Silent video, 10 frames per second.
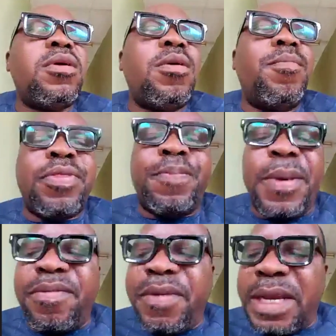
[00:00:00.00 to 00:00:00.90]
More
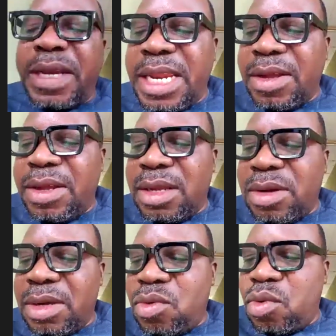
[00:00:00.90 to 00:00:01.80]
specifically,
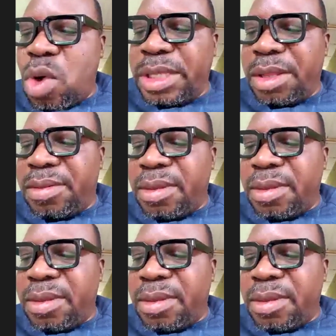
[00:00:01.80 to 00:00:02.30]
what is